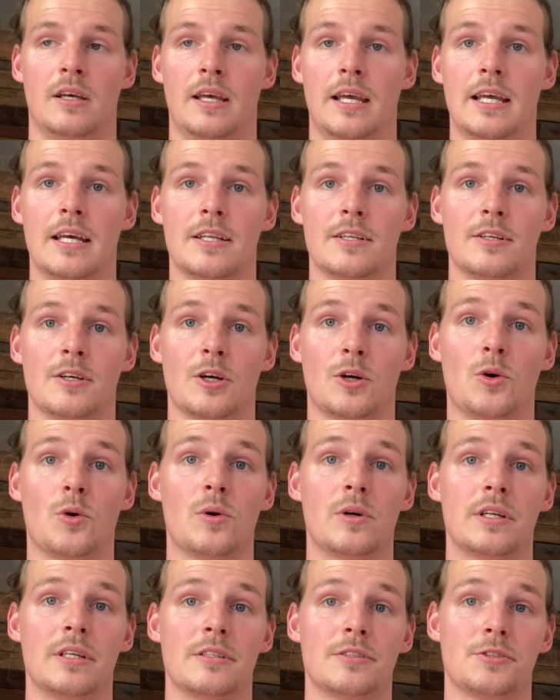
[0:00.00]
And
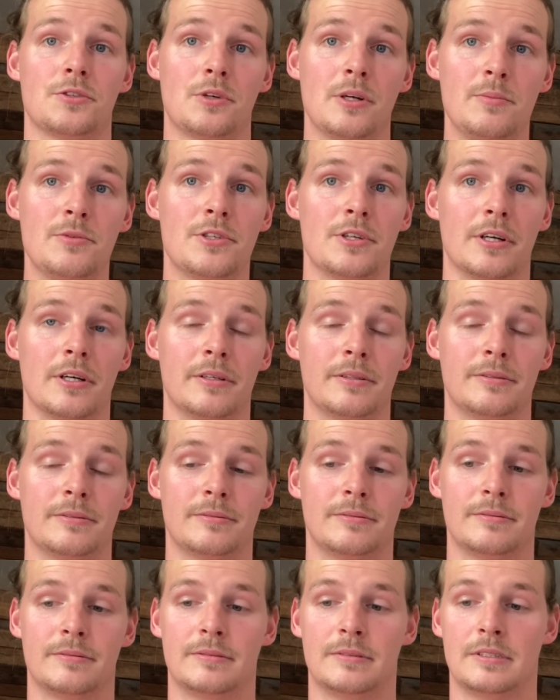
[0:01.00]
according to Scripture,
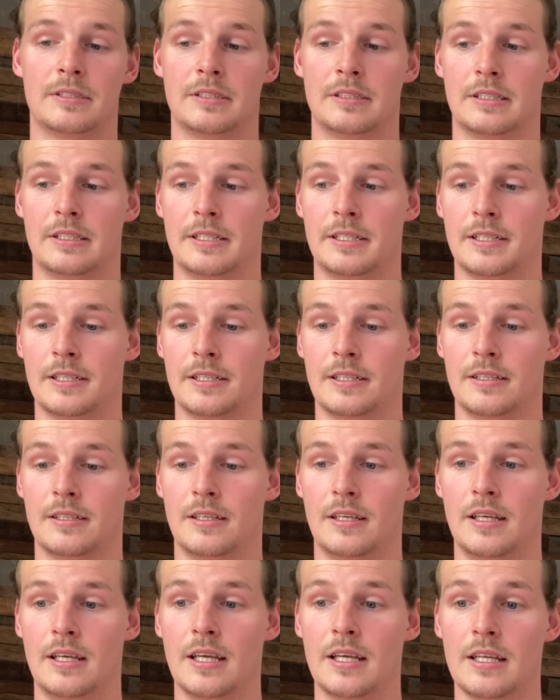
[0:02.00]

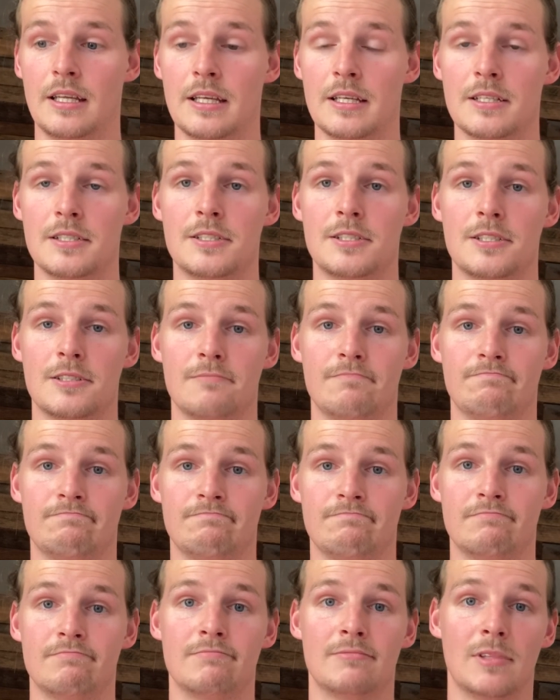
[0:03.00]
it is
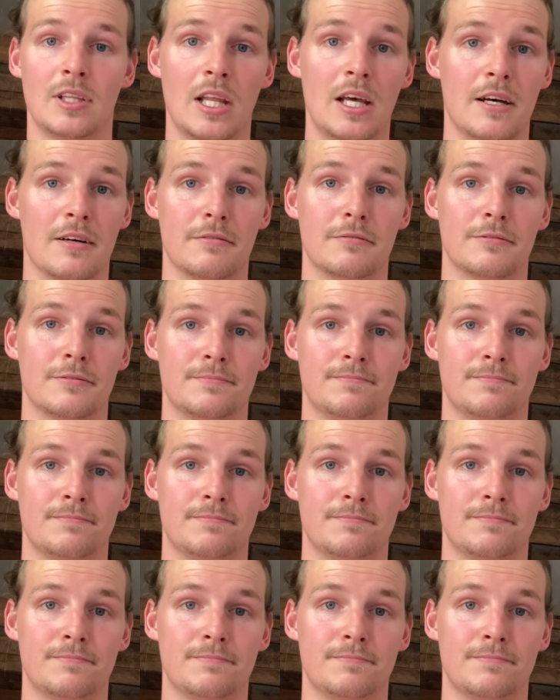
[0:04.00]
love.